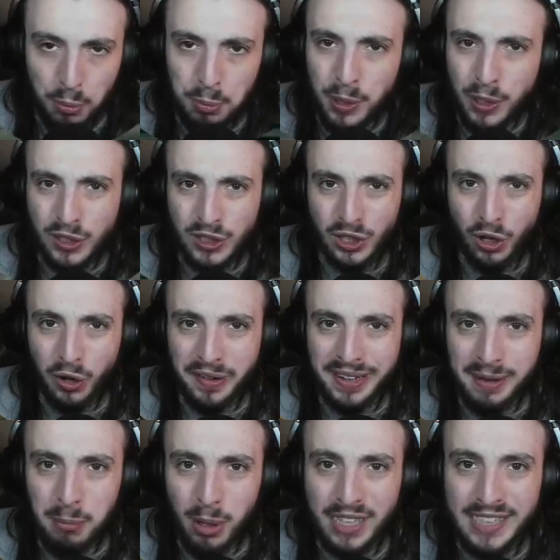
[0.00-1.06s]
I hope you guys are
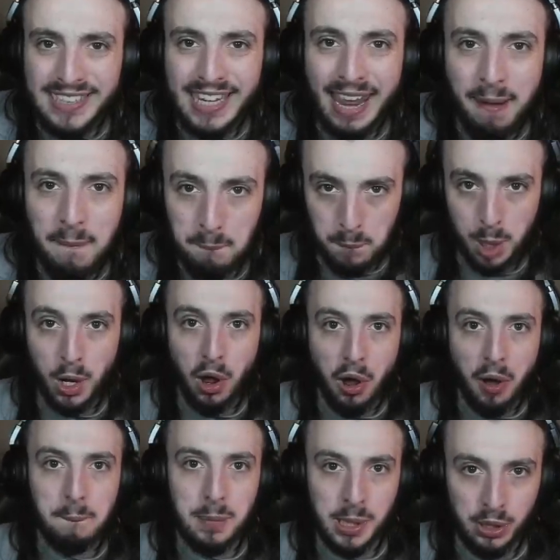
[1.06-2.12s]
liking my
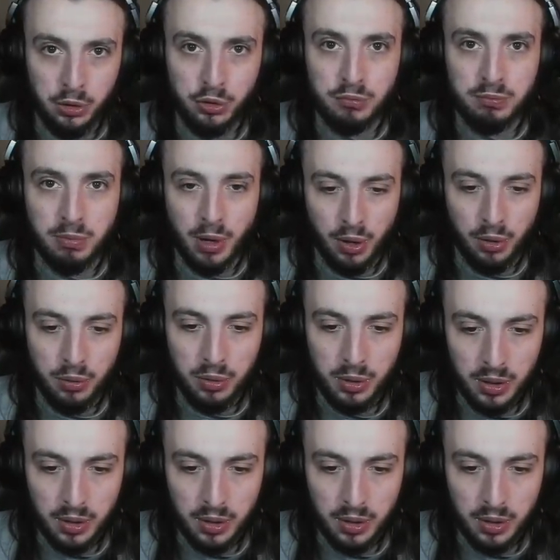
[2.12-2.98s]
Templar build, bro.